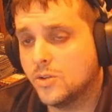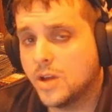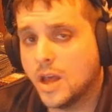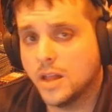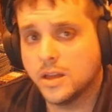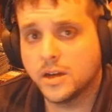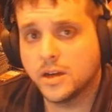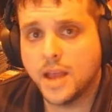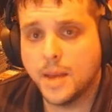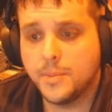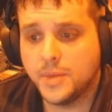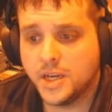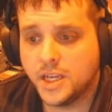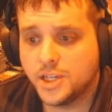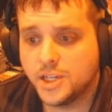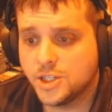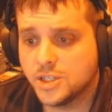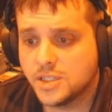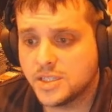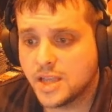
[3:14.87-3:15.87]
color
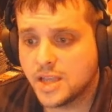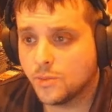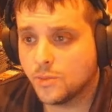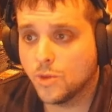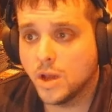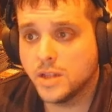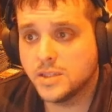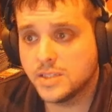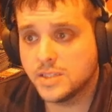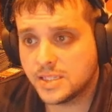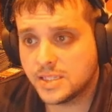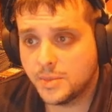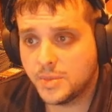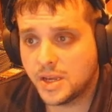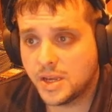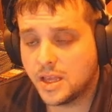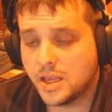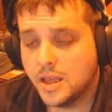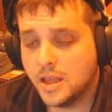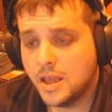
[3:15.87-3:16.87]
combinations that run
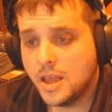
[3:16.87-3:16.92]
Simic